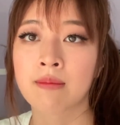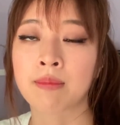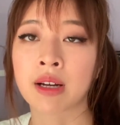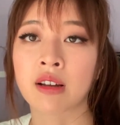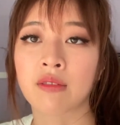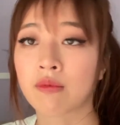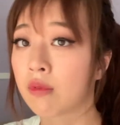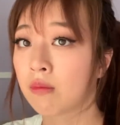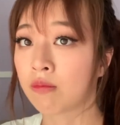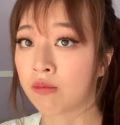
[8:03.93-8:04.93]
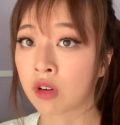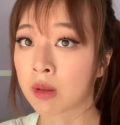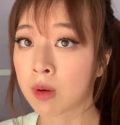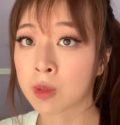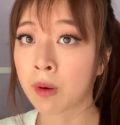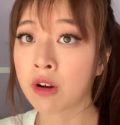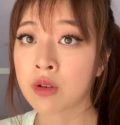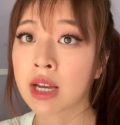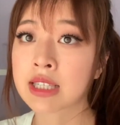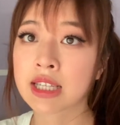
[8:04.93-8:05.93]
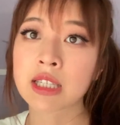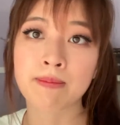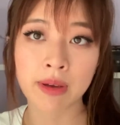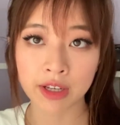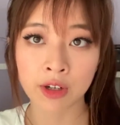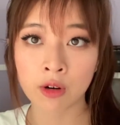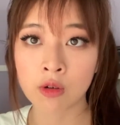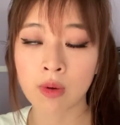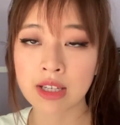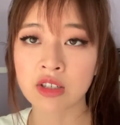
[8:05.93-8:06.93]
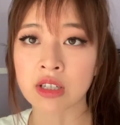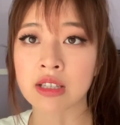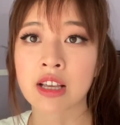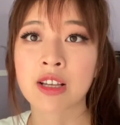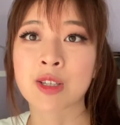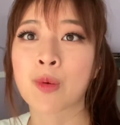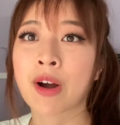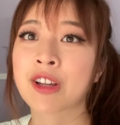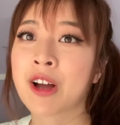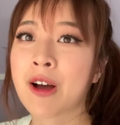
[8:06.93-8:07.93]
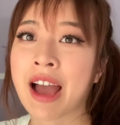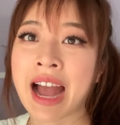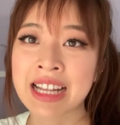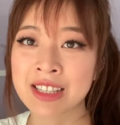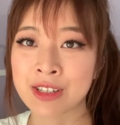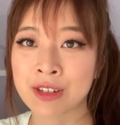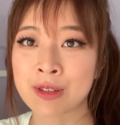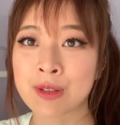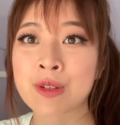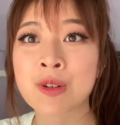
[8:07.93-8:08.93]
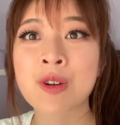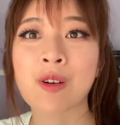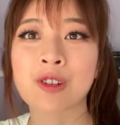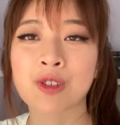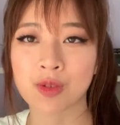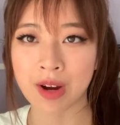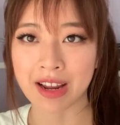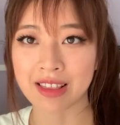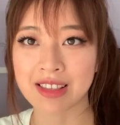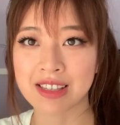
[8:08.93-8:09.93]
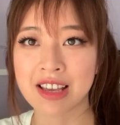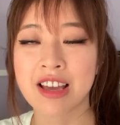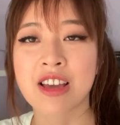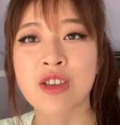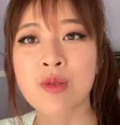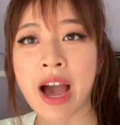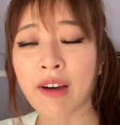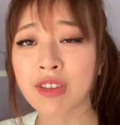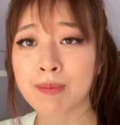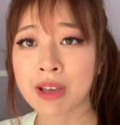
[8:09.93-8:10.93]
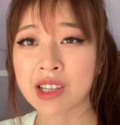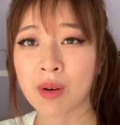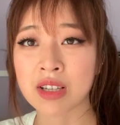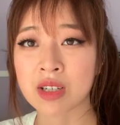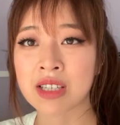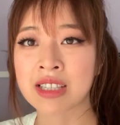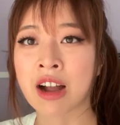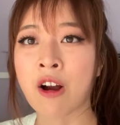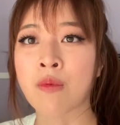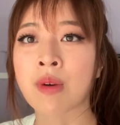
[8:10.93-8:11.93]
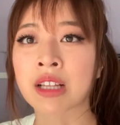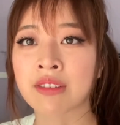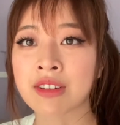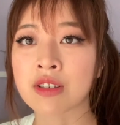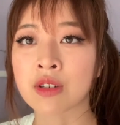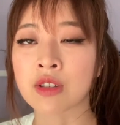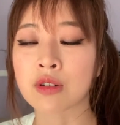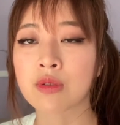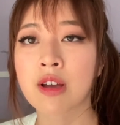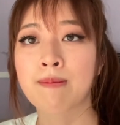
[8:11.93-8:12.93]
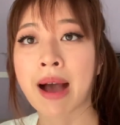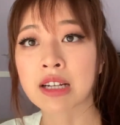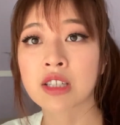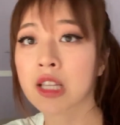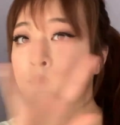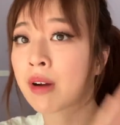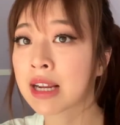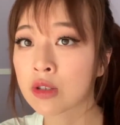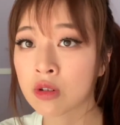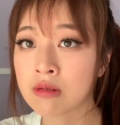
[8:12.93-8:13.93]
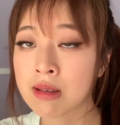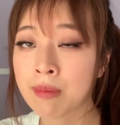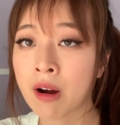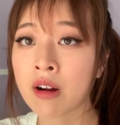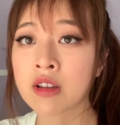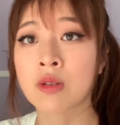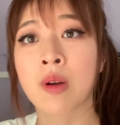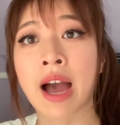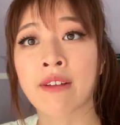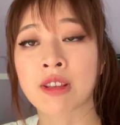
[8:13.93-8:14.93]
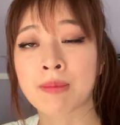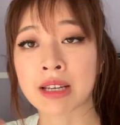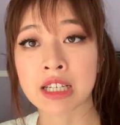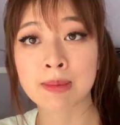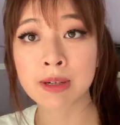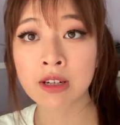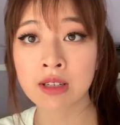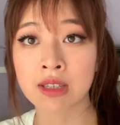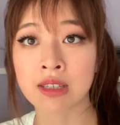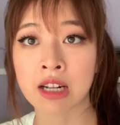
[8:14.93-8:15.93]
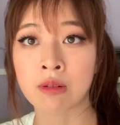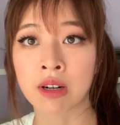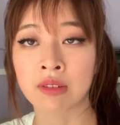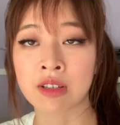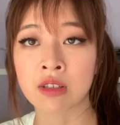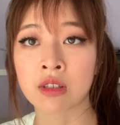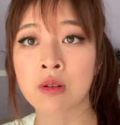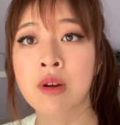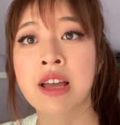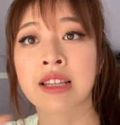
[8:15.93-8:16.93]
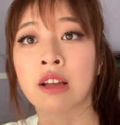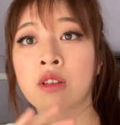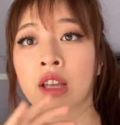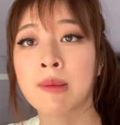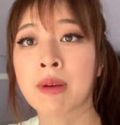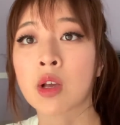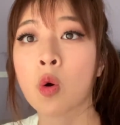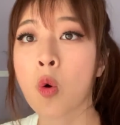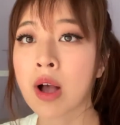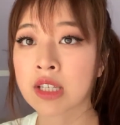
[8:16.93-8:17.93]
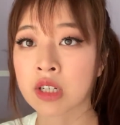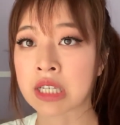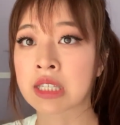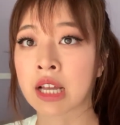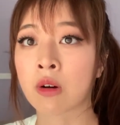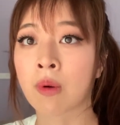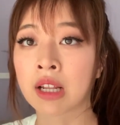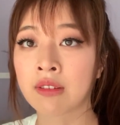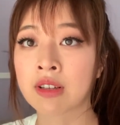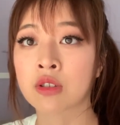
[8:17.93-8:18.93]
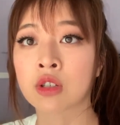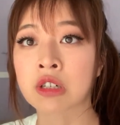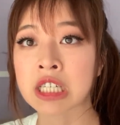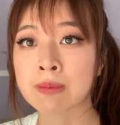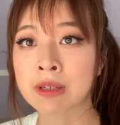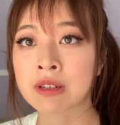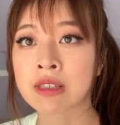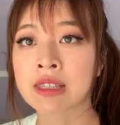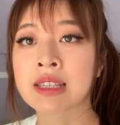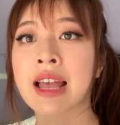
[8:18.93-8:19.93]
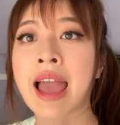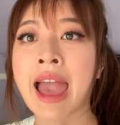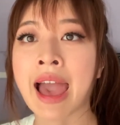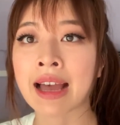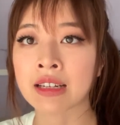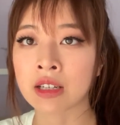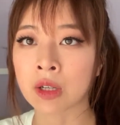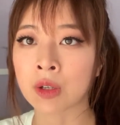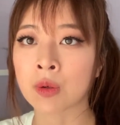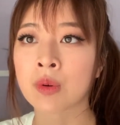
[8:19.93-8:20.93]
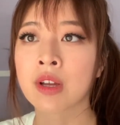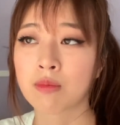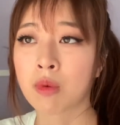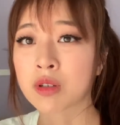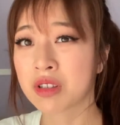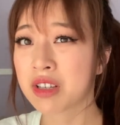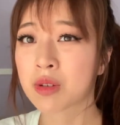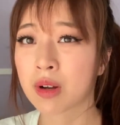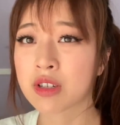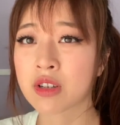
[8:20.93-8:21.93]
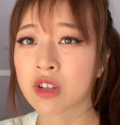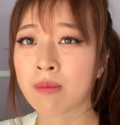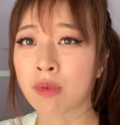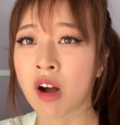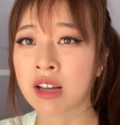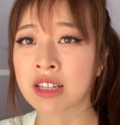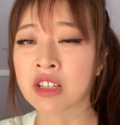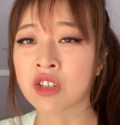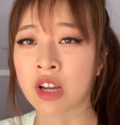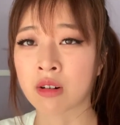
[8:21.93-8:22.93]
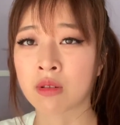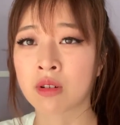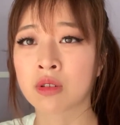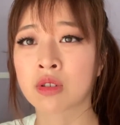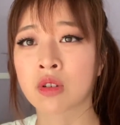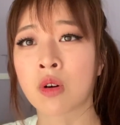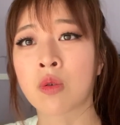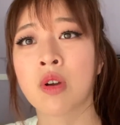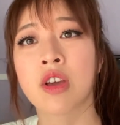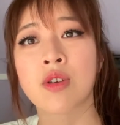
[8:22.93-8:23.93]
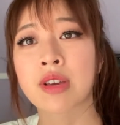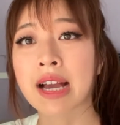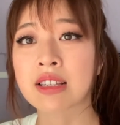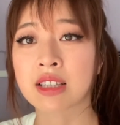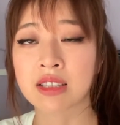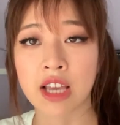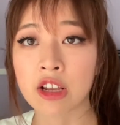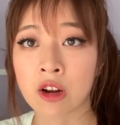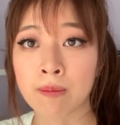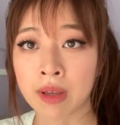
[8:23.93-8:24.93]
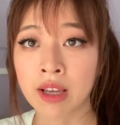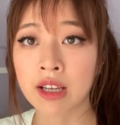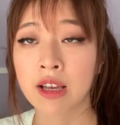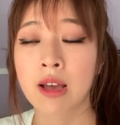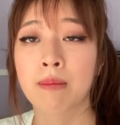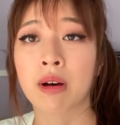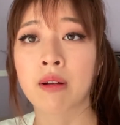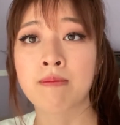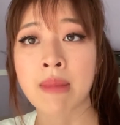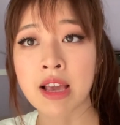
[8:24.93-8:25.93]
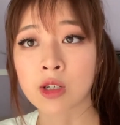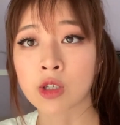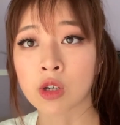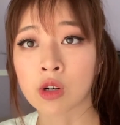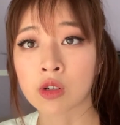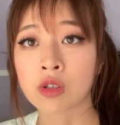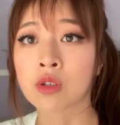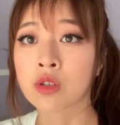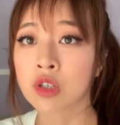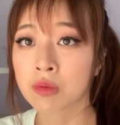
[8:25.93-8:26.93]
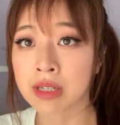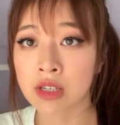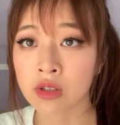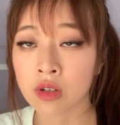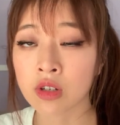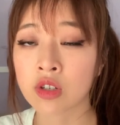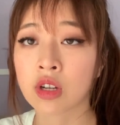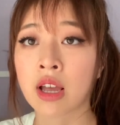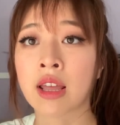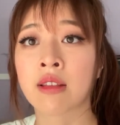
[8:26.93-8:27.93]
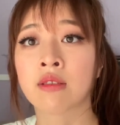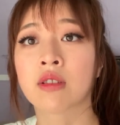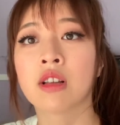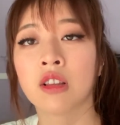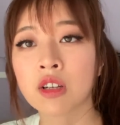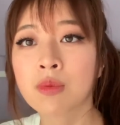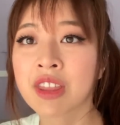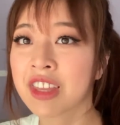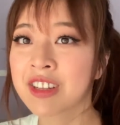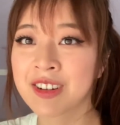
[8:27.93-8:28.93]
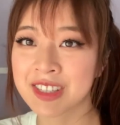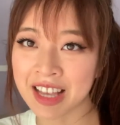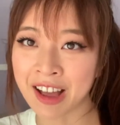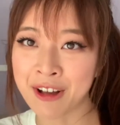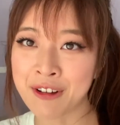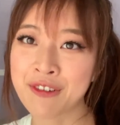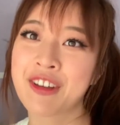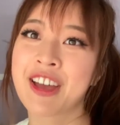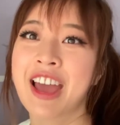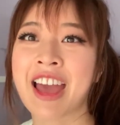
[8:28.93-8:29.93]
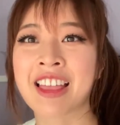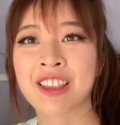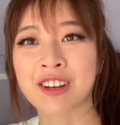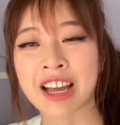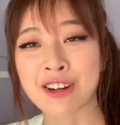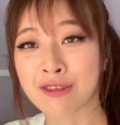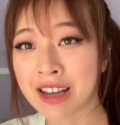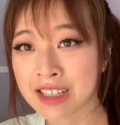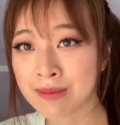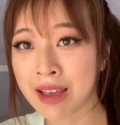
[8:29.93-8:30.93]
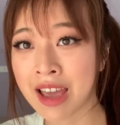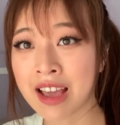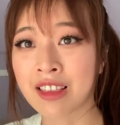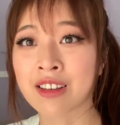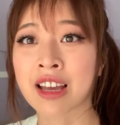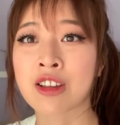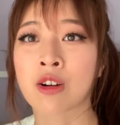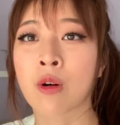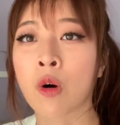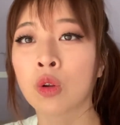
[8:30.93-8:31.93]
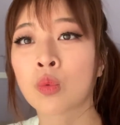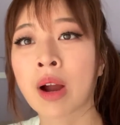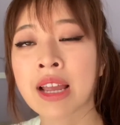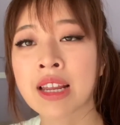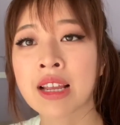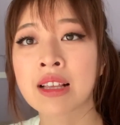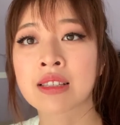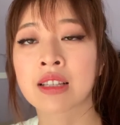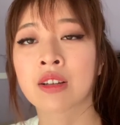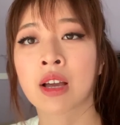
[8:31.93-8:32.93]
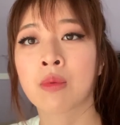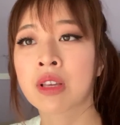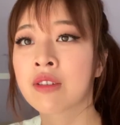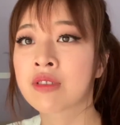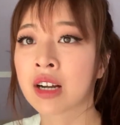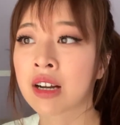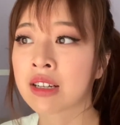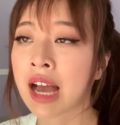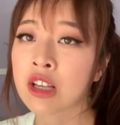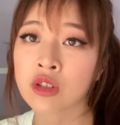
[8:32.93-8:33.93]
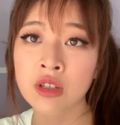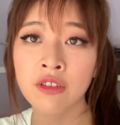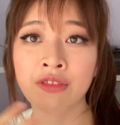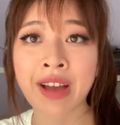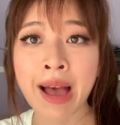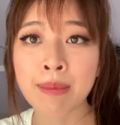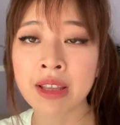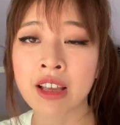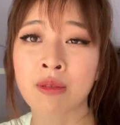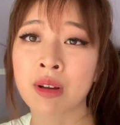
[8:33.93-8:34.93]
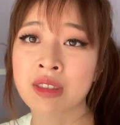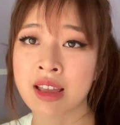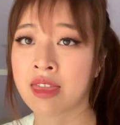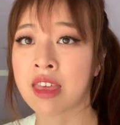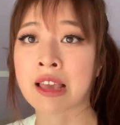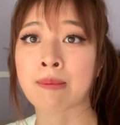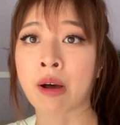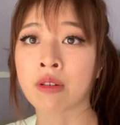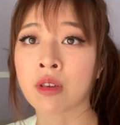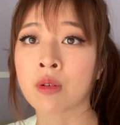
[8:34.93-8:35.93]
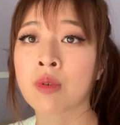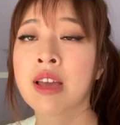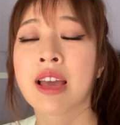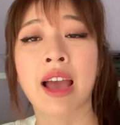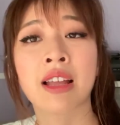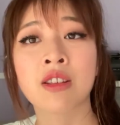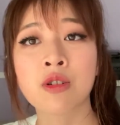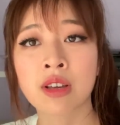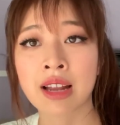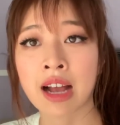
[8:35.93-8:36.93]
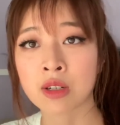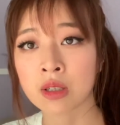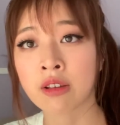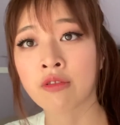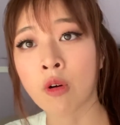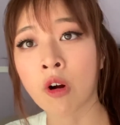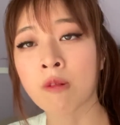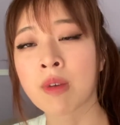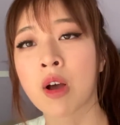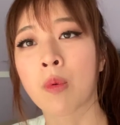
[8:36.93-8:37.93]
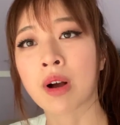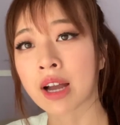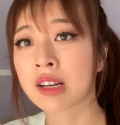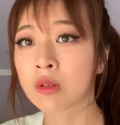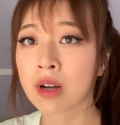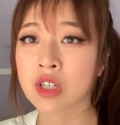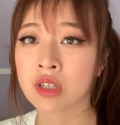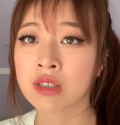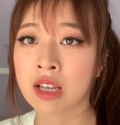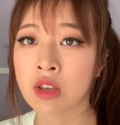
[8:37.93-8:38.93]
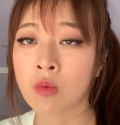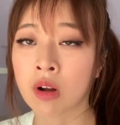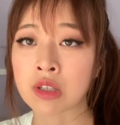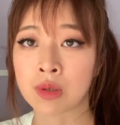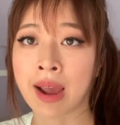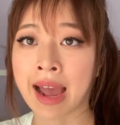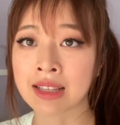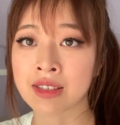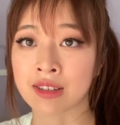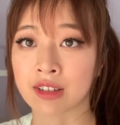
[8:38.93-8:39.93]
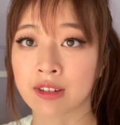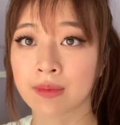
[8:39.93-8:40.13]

But for the most part, you guys get to pick your own question. So why not answer to your strengths? You have to pick questions that are relevant to you. Back to the brainstorming part, you have to pick experiences that are relevant to you. Now you have to pick questions that are relevant to your experiences and you. Most of these questions are broad in general, so you guys can take your pick, but make sure to do your research and look within yourself and look at your resume, look at your old writings, look at what you've done, ask your family of what they think about you, and you can actually form what kind of questions that you want to answer.